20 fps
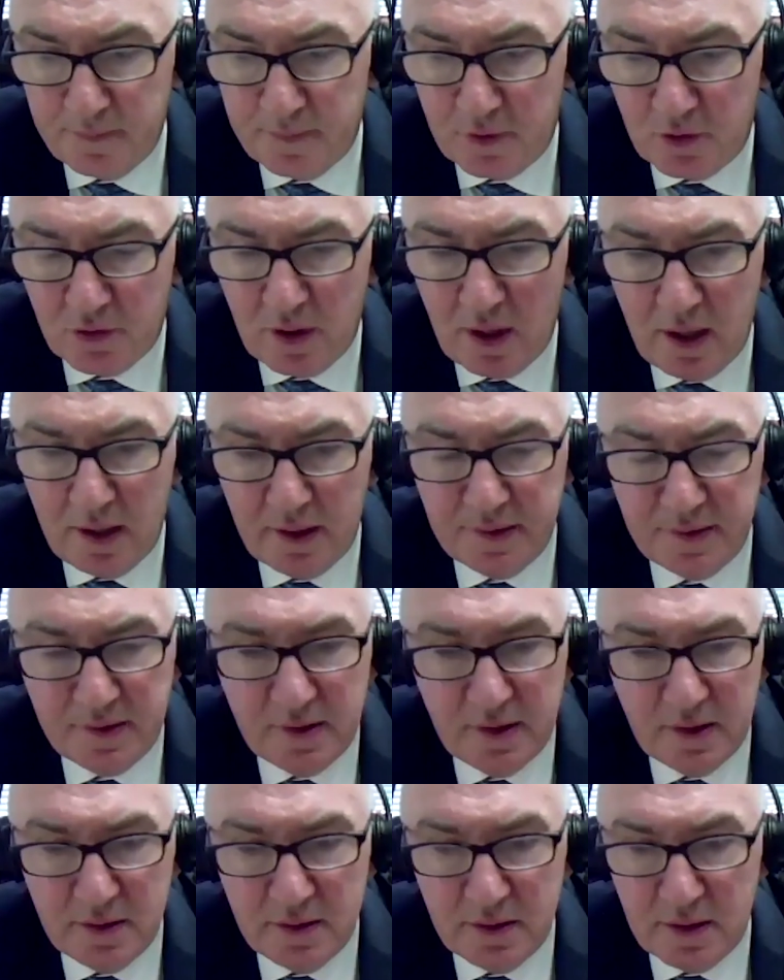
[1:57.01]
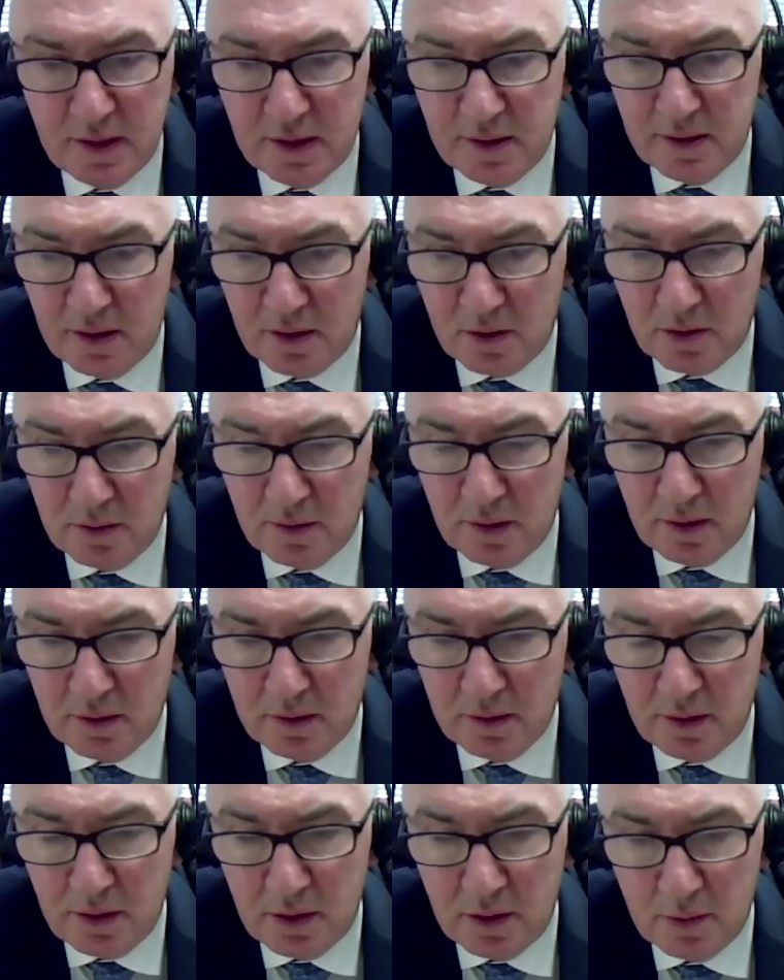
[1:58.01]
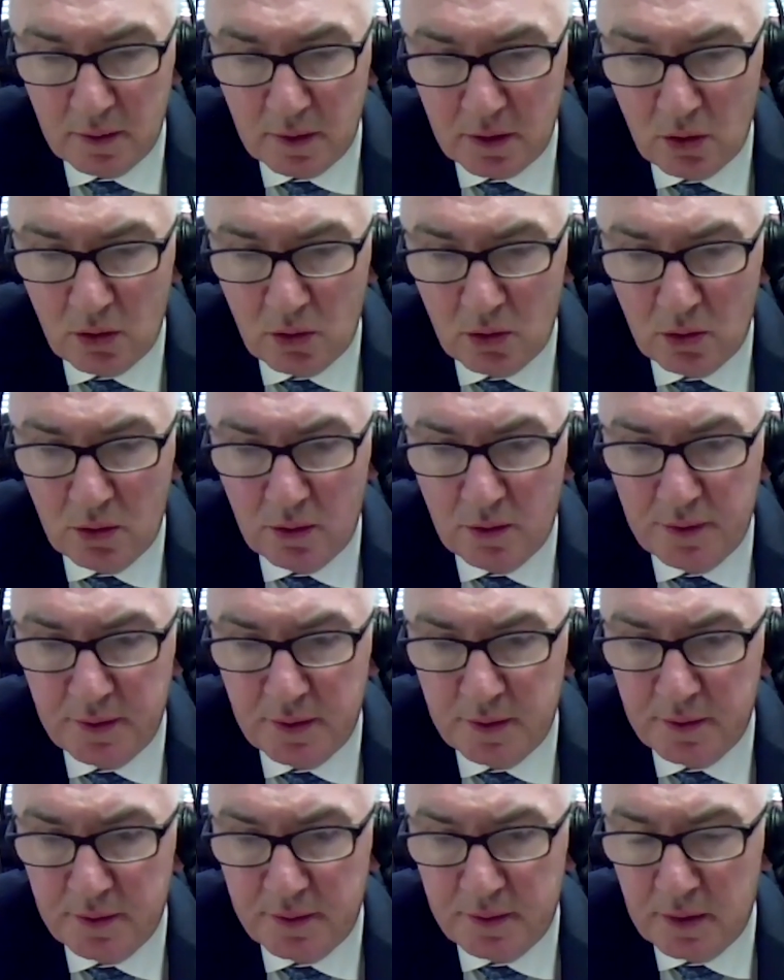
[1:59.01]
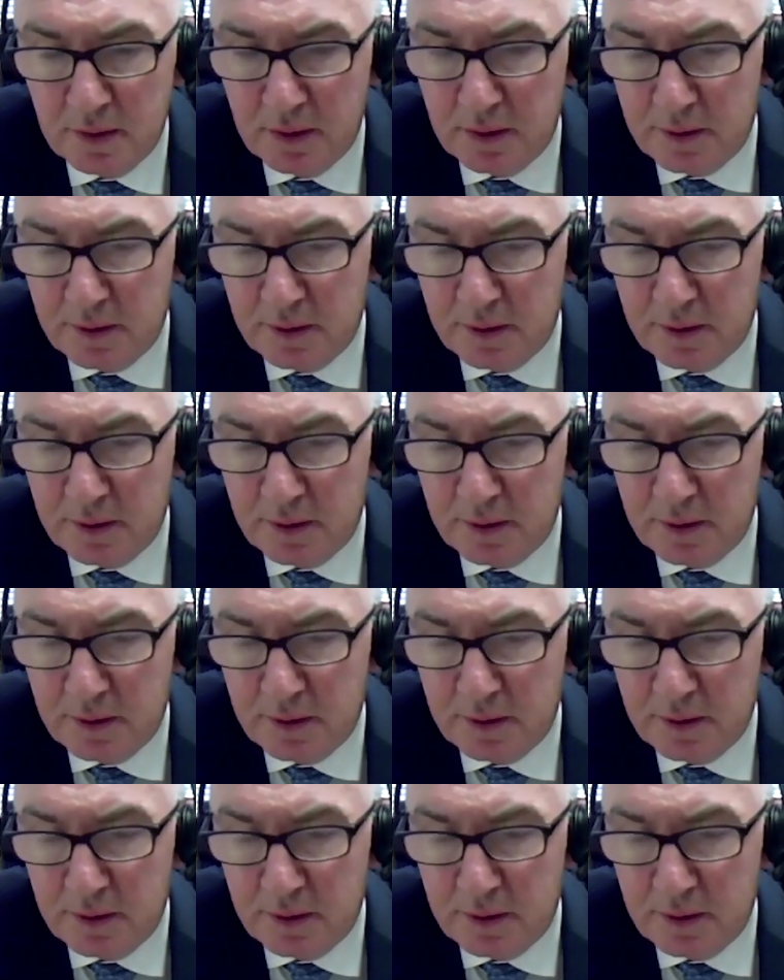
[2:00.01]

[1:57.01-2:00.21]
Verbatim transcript: CROSS and ACCORD and